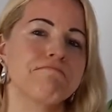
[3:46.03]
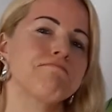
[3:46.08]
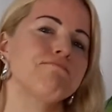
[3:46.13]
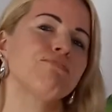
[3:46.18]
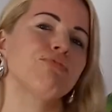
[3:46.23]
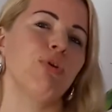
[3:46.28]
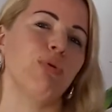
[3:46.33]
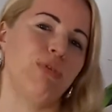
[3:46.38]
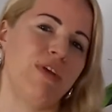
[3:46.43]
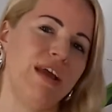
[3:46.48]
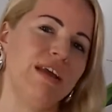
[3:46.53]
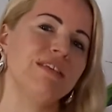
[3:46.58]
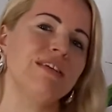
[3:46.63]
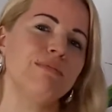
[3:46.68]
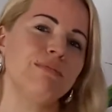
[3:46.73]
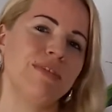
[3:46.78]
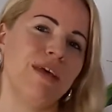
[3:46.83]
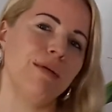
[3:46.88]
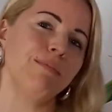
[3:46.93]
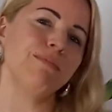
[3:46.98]
take
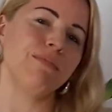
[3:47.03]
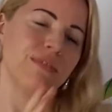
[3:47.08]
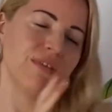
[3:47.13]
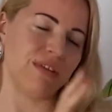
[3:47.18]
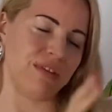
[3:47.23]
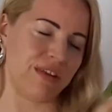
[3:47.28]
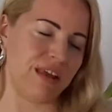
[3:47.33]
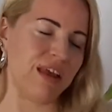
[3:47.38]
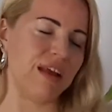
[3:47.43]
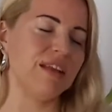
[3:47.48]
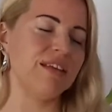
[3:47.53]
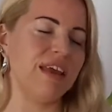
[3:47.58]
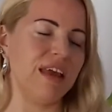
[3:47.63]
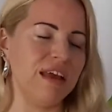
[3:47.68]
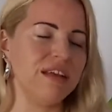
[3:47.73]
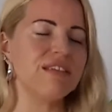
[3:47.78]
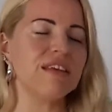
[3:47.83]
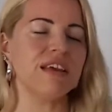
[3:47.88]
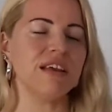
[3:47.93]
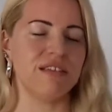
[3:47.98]

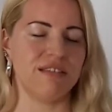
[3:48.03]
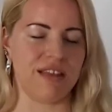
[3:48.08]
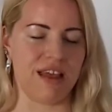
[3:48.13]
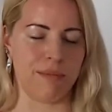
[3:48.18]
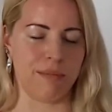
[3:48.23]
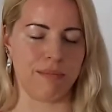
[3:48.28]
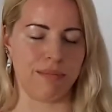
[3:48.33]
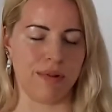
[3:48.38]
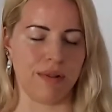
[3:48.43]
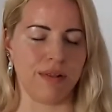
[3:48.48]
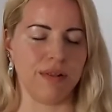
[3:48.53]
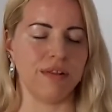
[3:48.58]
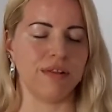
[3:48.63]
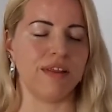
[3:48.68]
the example